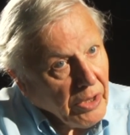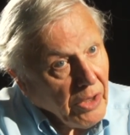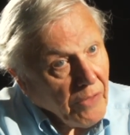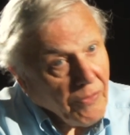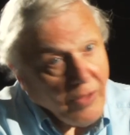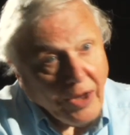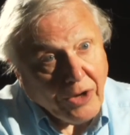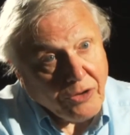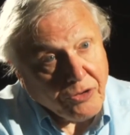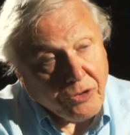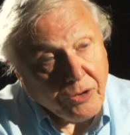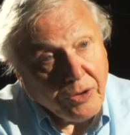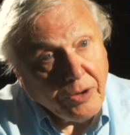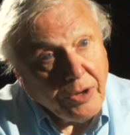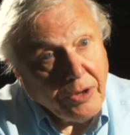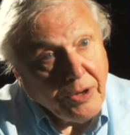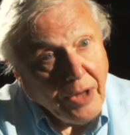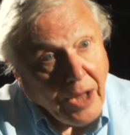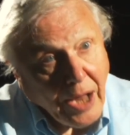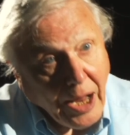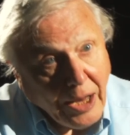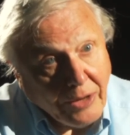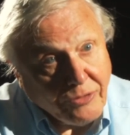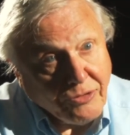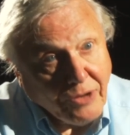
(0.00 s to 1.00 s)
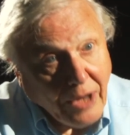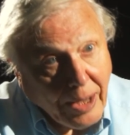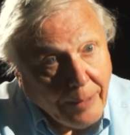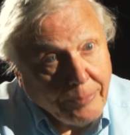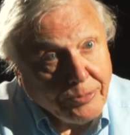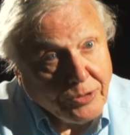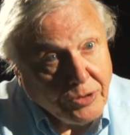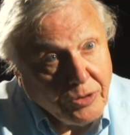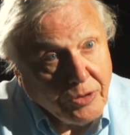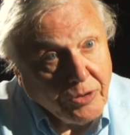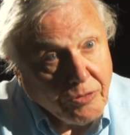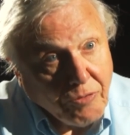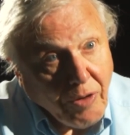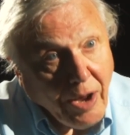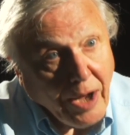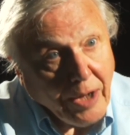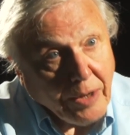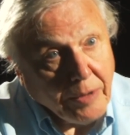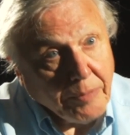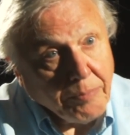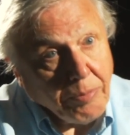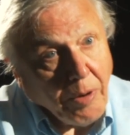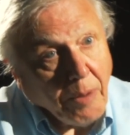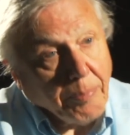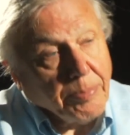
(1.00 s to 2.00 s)
and that's absolutely right
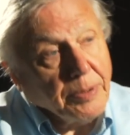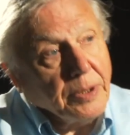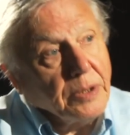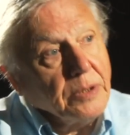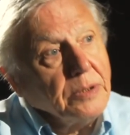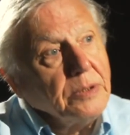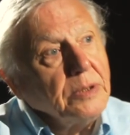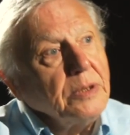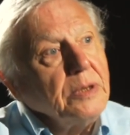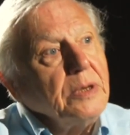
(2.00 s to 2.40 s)
and proper.